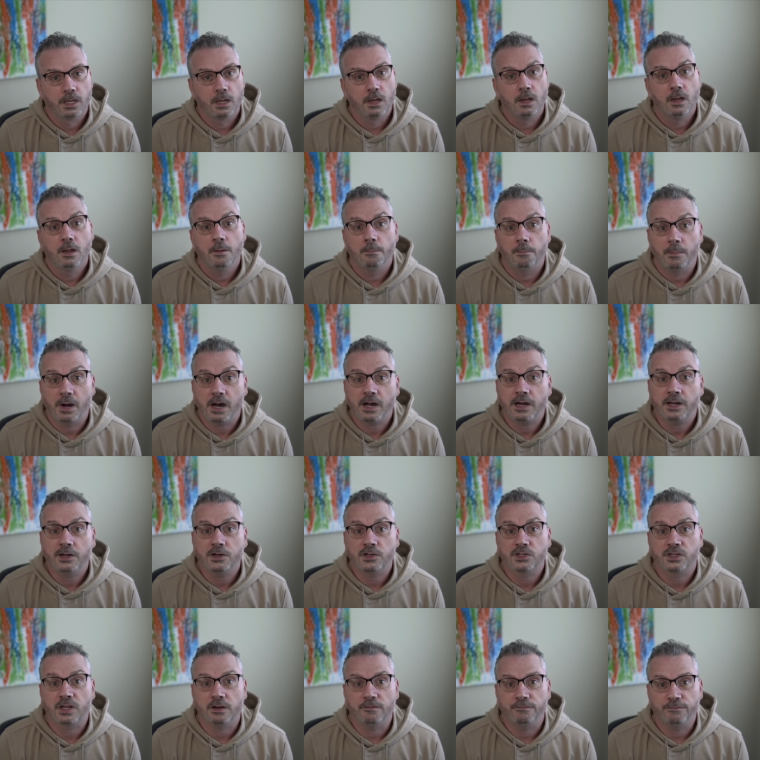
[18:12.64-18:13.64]

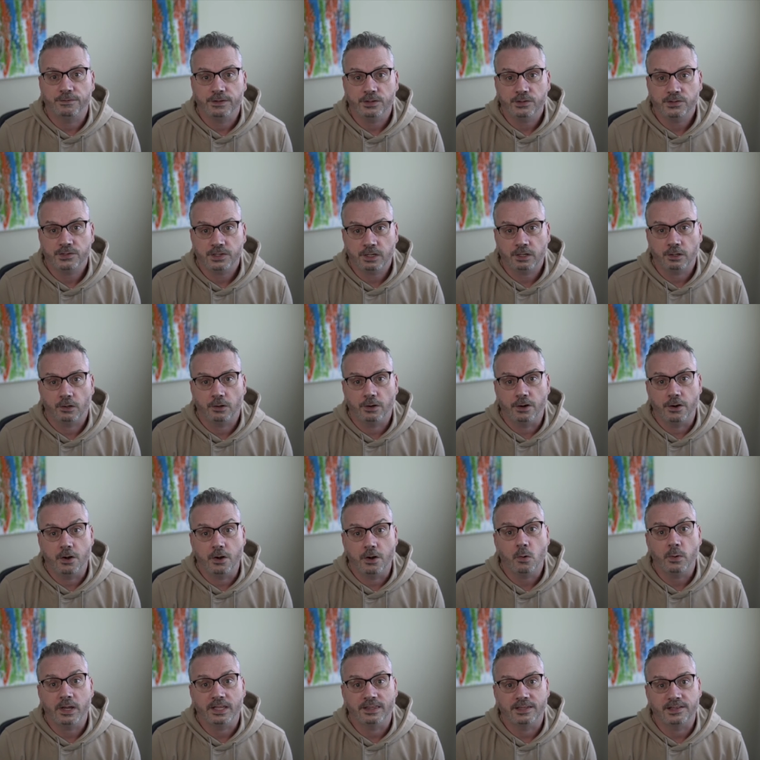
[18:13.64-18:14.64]
Marketers can feel secure
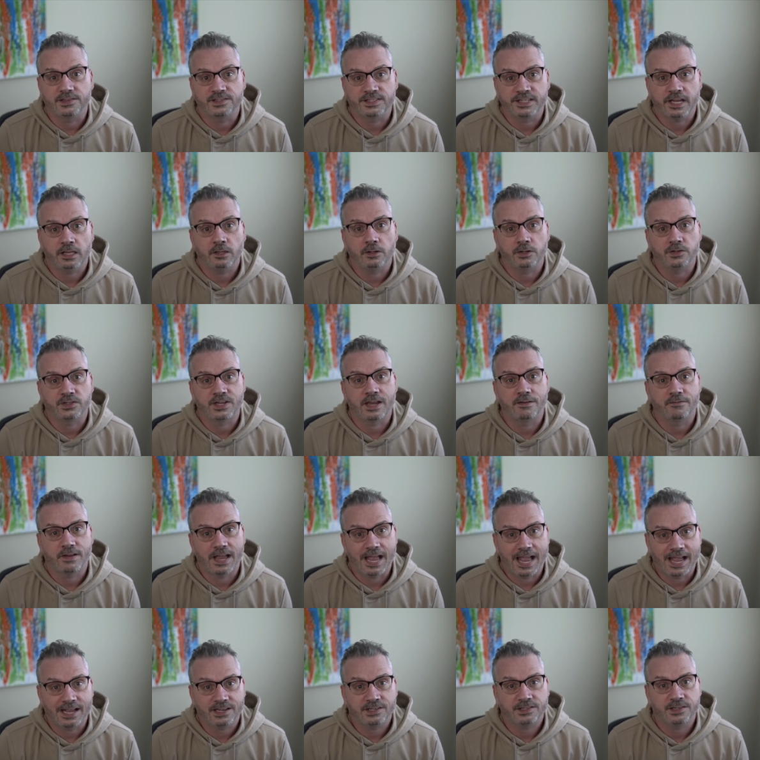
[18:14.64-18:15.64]
knowing that sellers have
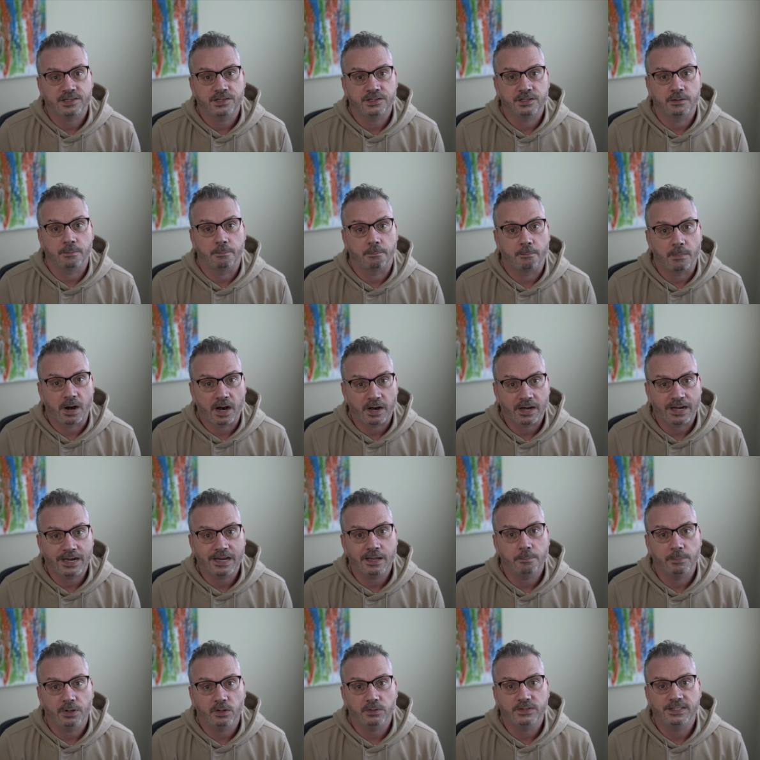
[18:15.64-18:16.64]
access to
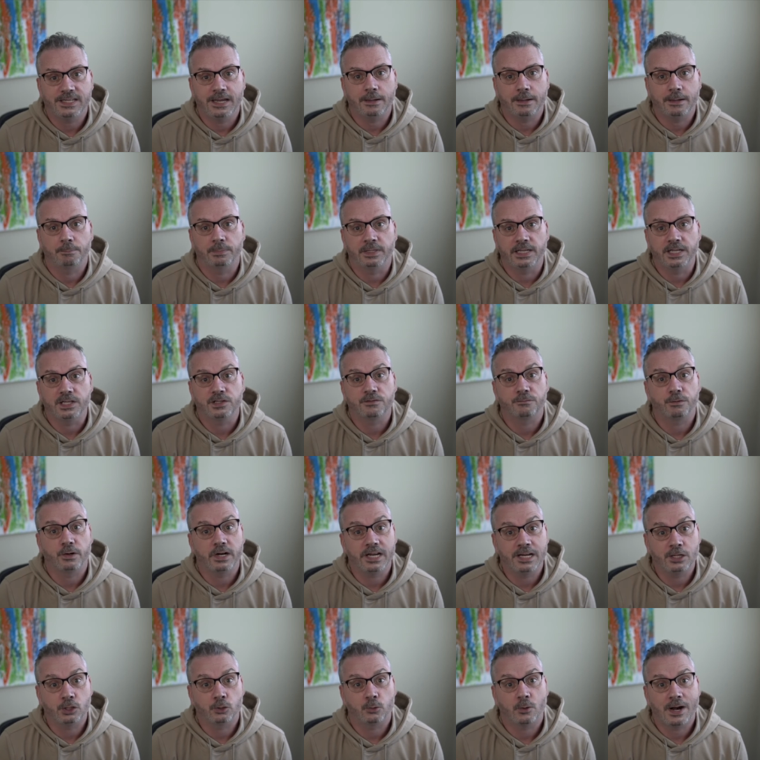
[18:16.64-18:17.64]
marketing built templates for
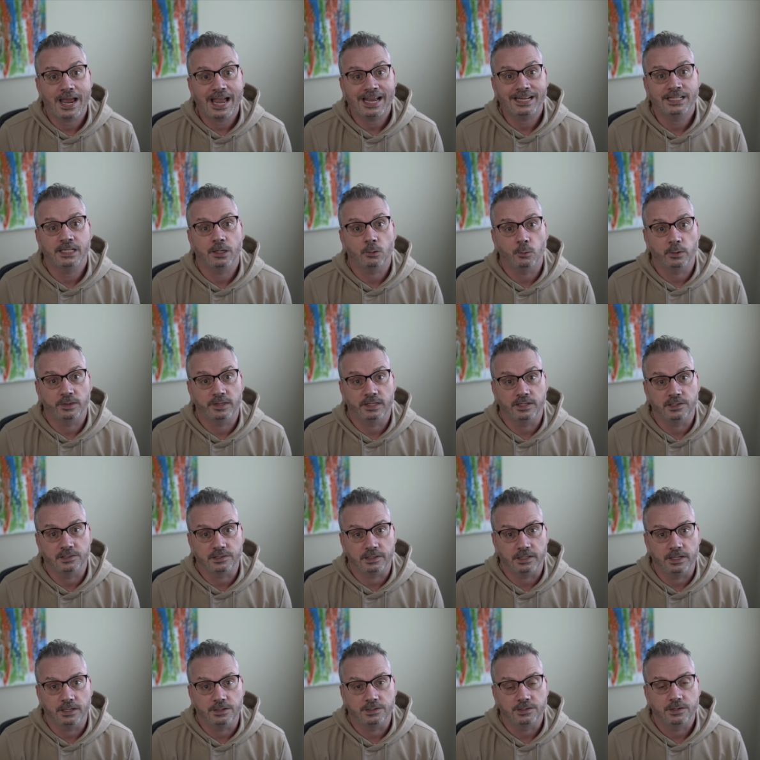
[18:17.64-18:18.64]
interacting with these
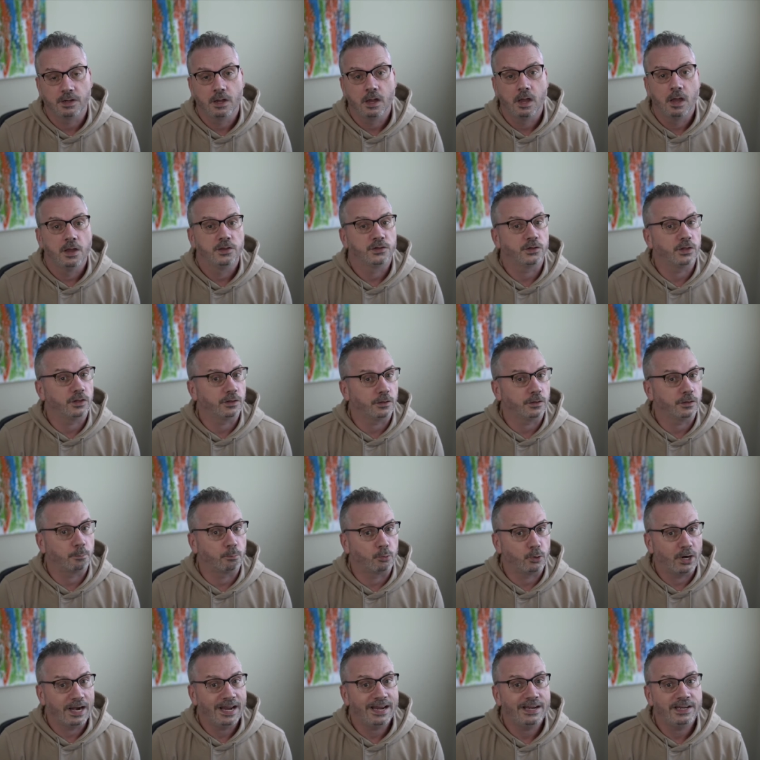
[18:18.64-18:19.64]
leads, so that the
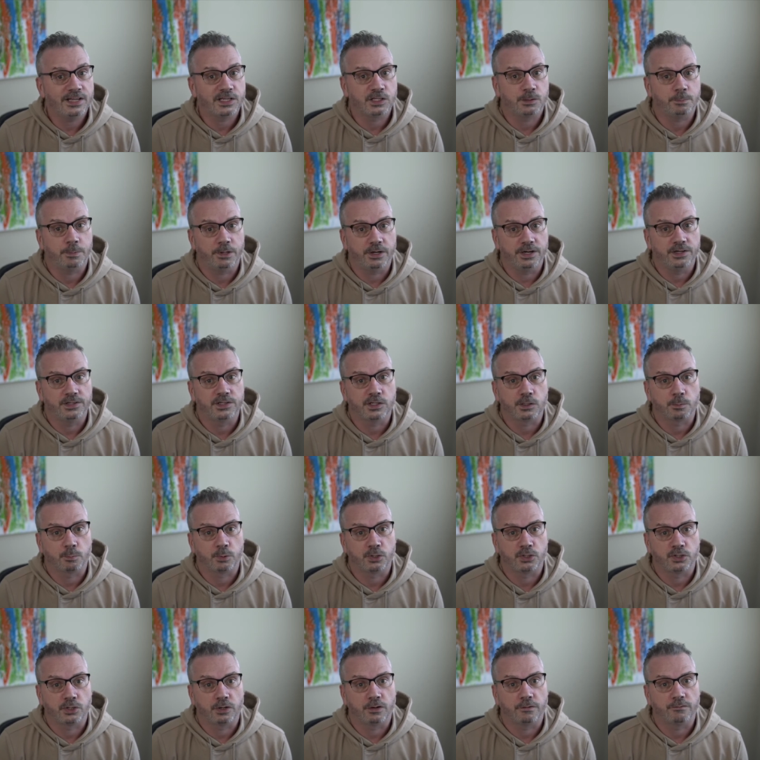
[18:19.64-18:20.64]
brand experience is
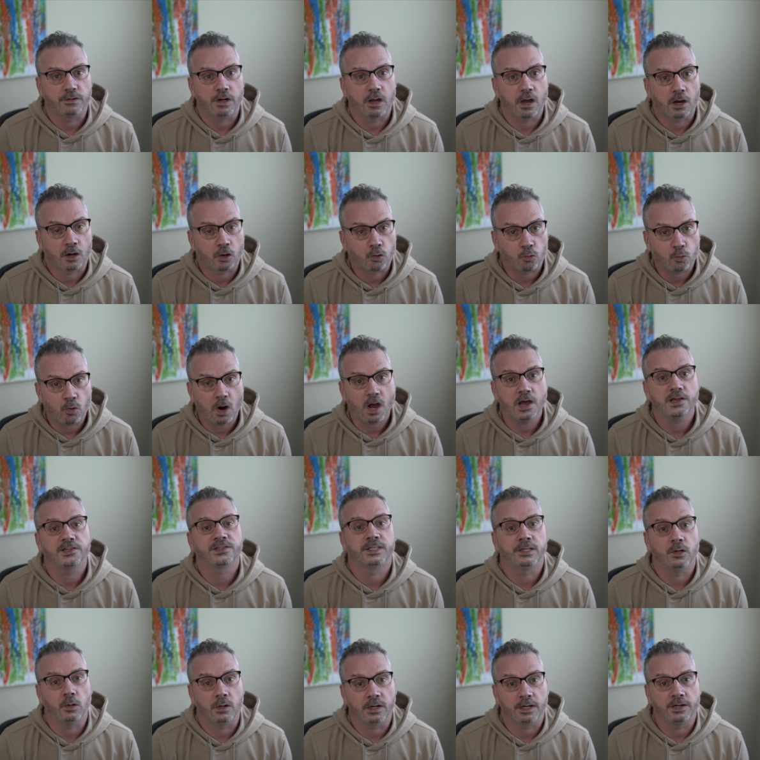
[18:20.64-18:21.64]
preserved across
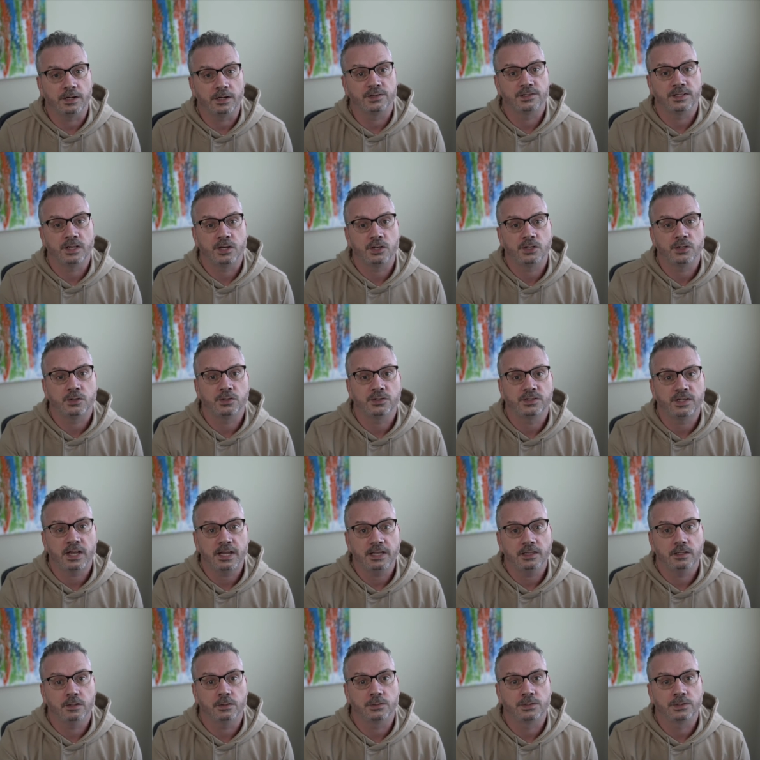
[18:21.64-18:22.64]
the organizational
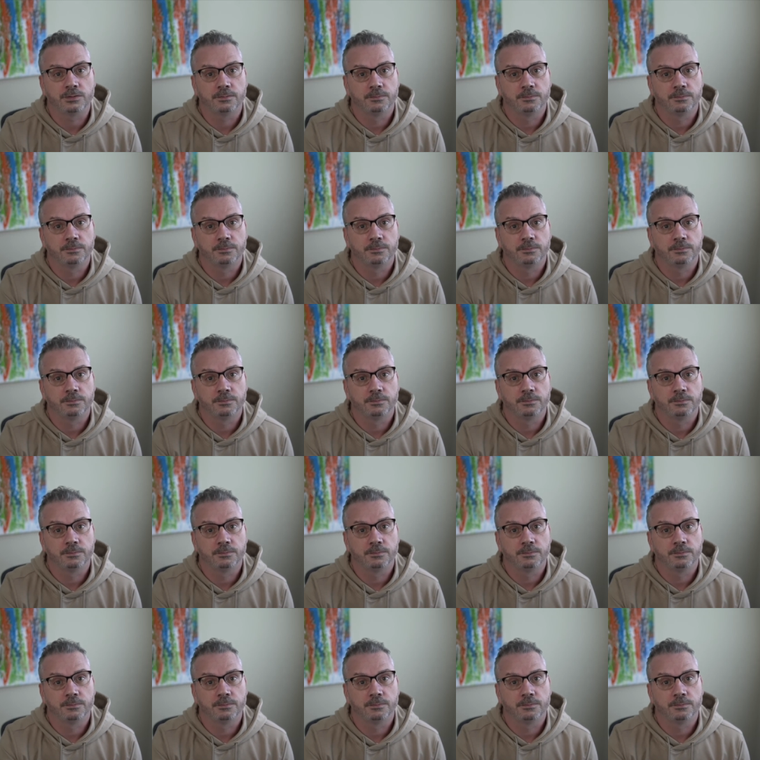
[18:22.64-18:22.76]
silos.